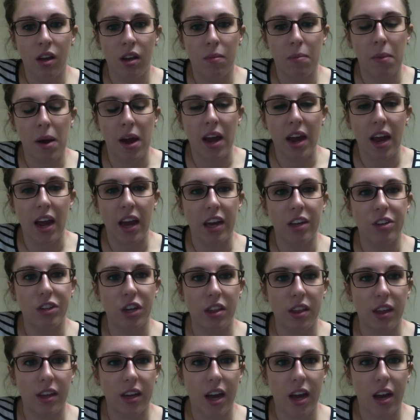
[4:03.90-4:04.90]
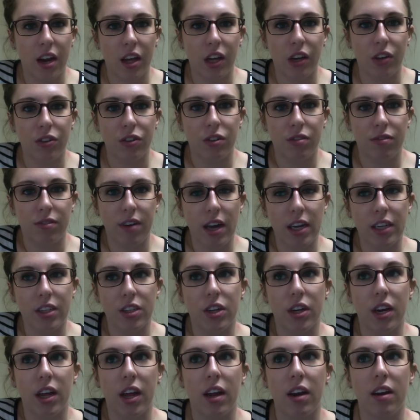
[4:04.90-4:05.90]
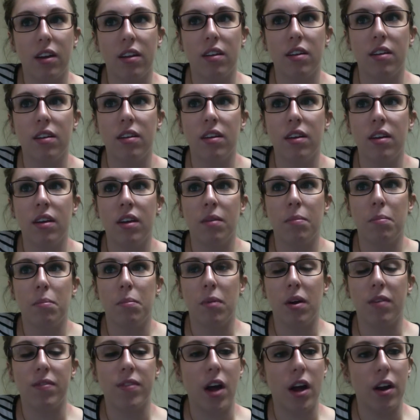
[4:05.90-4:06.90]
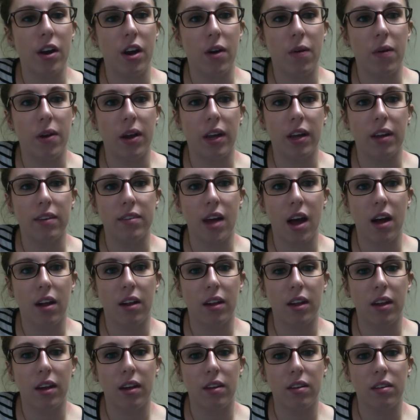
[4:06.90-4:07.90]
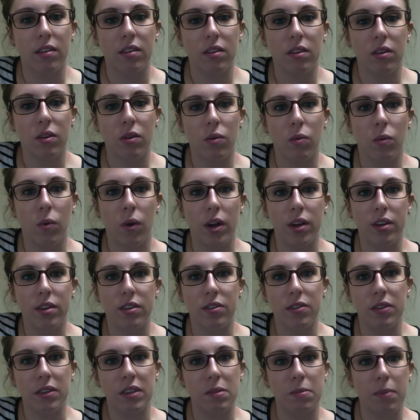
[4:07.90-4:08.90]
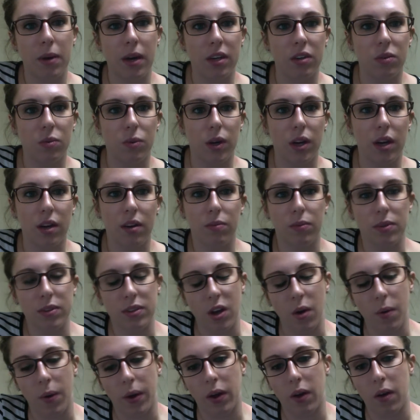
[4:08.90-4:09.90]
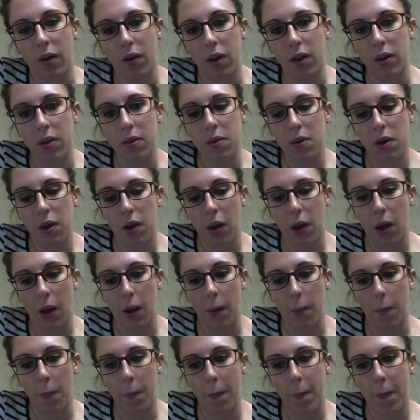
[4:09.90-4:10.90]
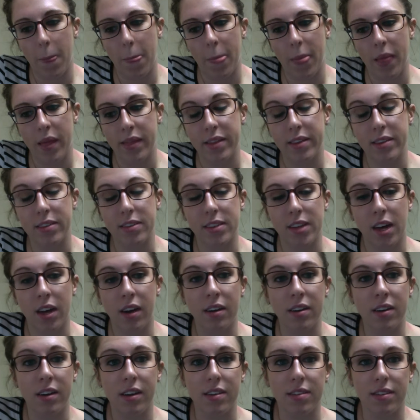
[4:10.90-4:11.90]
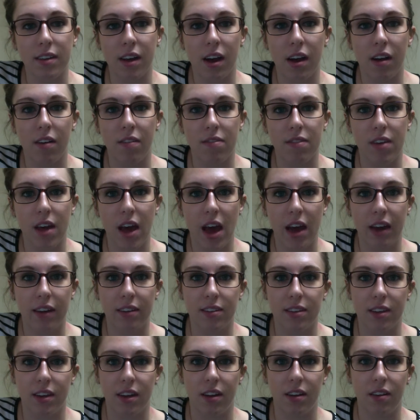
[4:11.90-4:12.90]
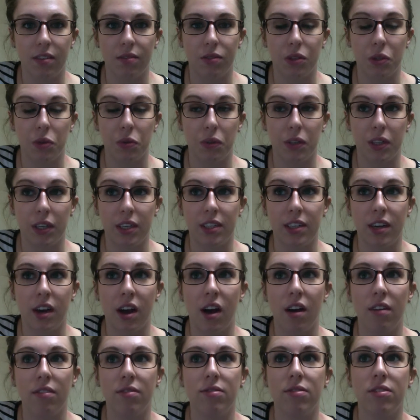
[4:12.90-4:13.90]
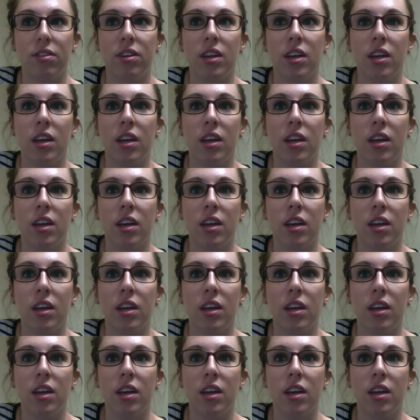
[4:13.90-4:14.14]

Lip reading: my age, I think, had a huge effect on it, of not knowing exactly what to expect, what was going on. The suddenness of the accident was really tough,